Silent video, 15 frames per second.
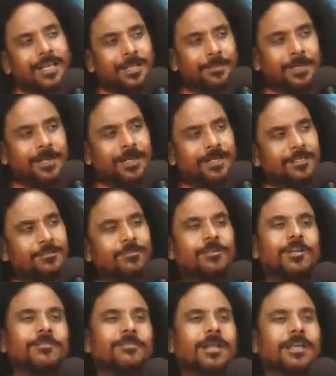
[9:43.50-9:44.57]
Animal has to
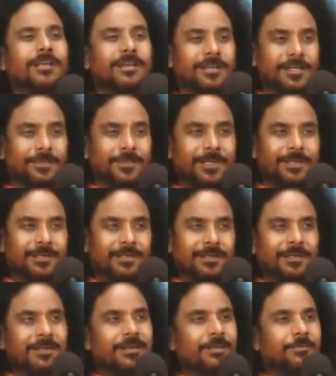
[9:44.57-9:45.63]
live like animal.
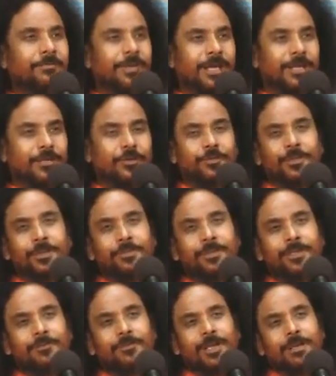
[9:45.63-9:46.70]
We are human
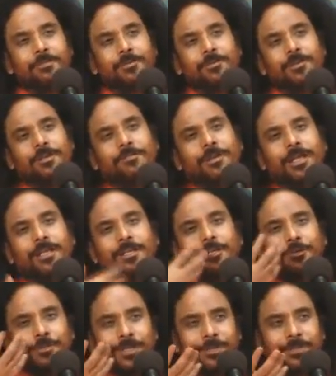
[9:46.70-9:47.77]
beings. We have to live like
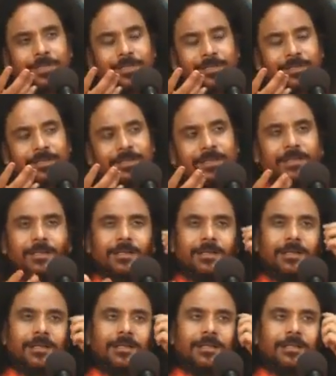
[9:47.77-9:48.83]
human beings.
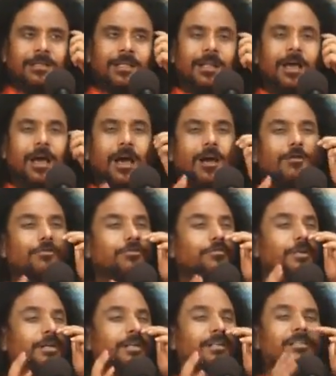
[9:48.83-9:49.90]
Then how
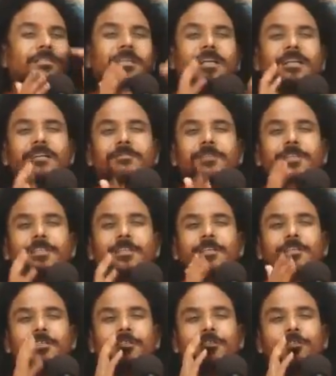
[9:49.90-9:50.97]
to understand everything?
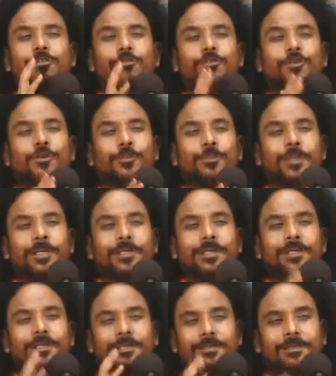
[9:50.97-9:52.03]
It is so
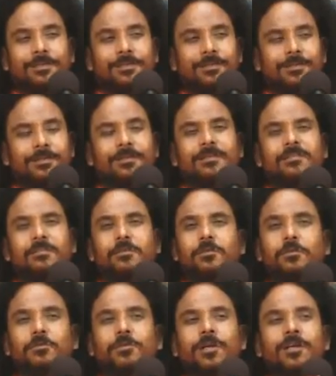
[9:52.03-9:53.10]
complicated.
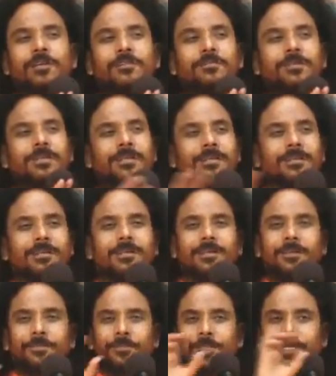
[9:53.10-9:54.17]
Do not worry.
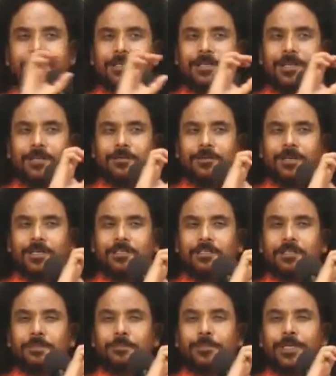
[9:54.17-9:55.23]
Kriya Yoga is
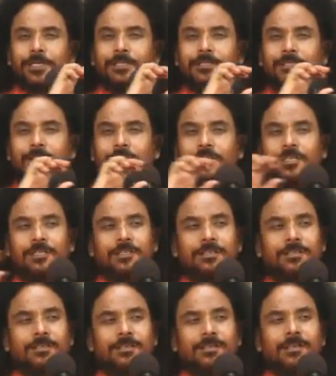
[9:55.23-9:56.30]
the best
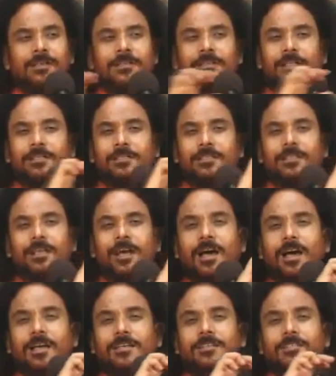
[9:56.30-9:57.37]
thing. This is the
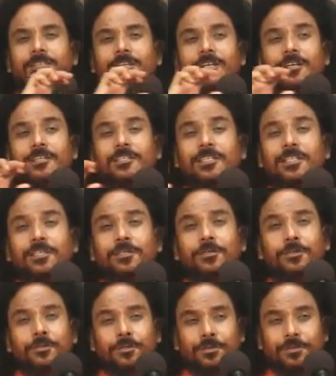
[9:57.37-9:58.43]
highest learning
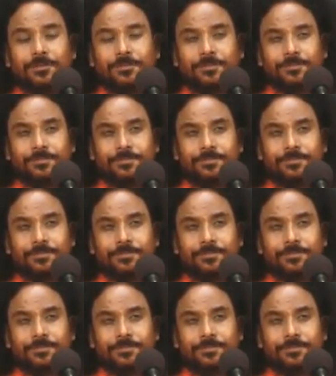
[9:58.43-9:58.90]
tool.